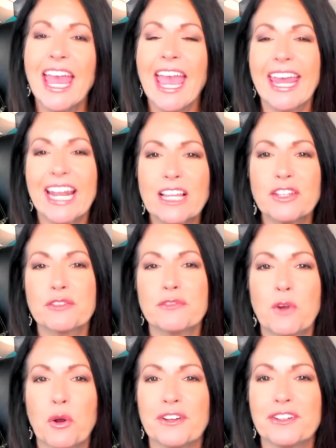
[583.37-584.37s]
And I look
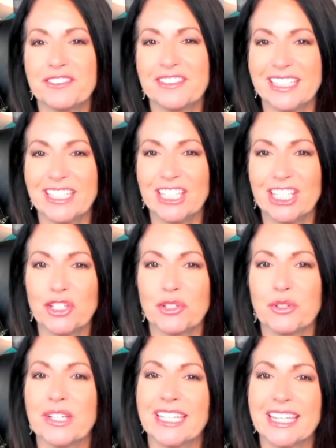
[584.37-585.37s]
forward to seeing
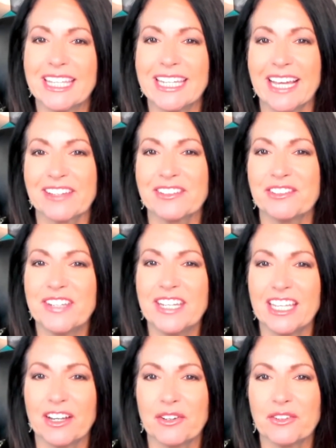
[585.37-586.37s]
you in the next
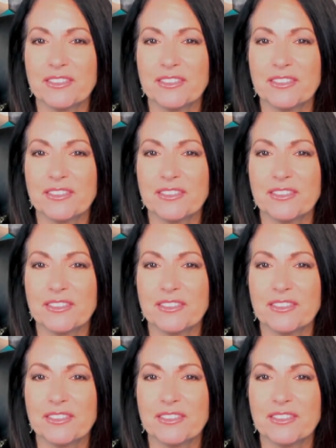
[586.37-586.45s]
video.